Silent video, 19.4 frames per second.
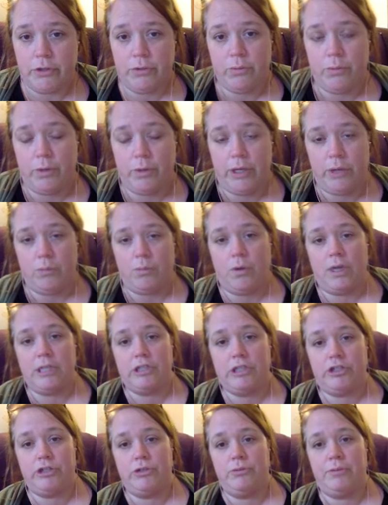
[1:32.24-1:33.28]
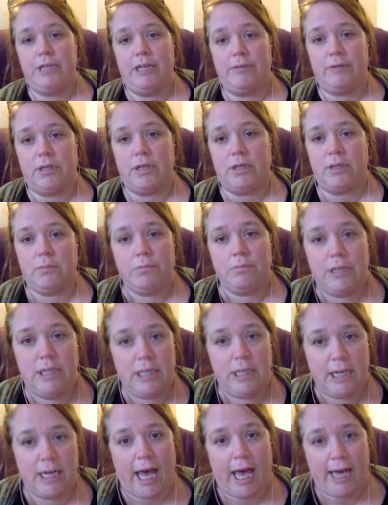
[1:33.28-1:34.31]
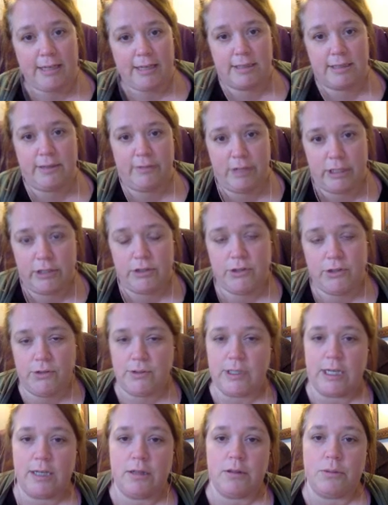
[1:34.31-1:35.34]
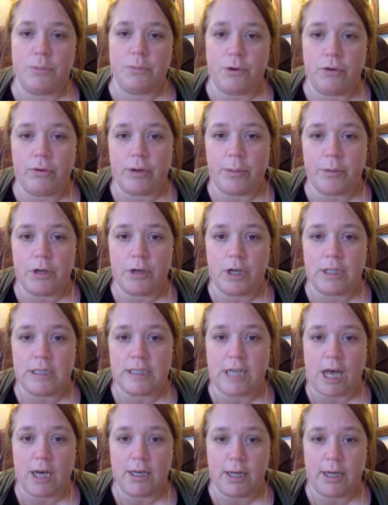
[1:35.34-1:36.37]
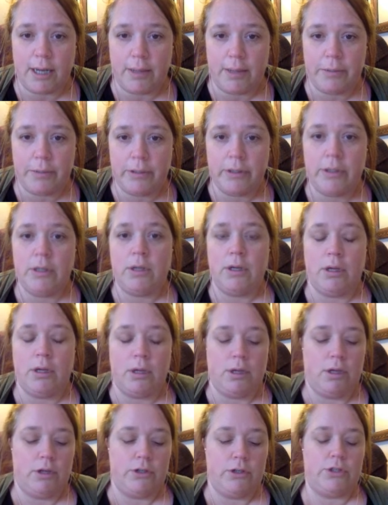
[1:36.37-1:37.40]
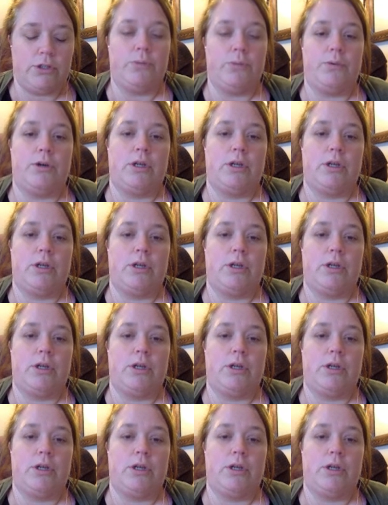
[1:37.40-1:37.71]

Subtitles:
we want to be able to complete activities using the program called DocHub. So we're going to